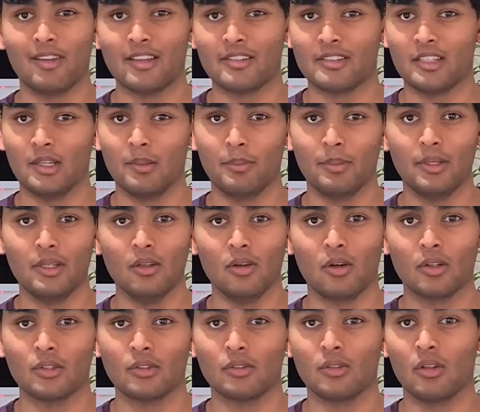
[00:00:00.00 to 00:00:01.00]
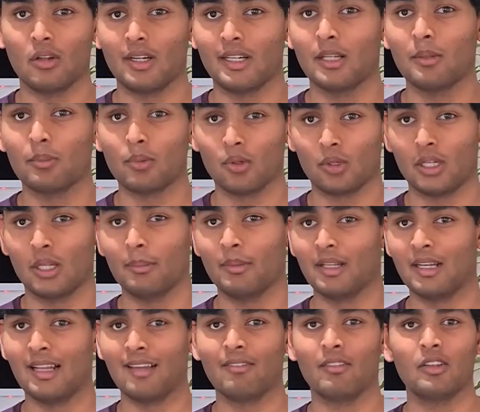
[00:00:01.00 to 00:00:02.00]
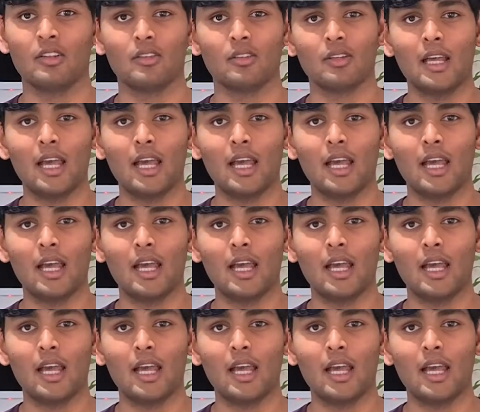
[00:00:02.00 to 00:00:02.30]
SLP or Solana Programming Language.